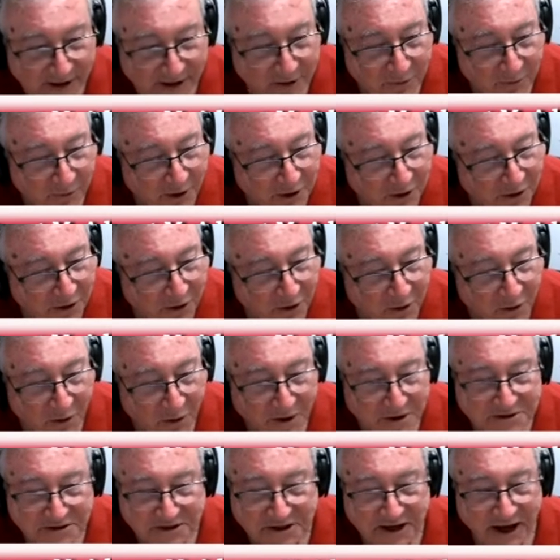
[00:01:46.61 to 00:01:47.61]
well, what
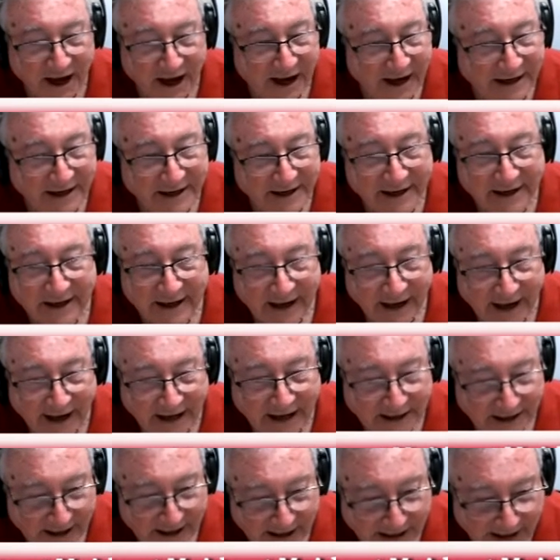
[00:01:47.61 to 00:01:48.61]
can you say?
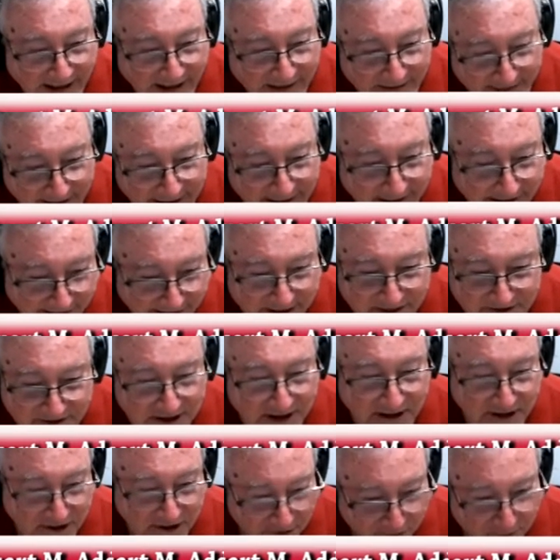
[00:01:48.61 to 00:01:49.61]
The uh,
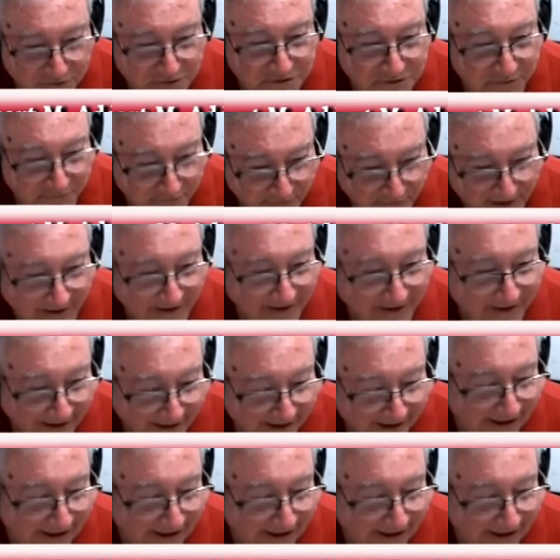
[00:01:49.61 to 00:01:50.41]
Pioneer swim team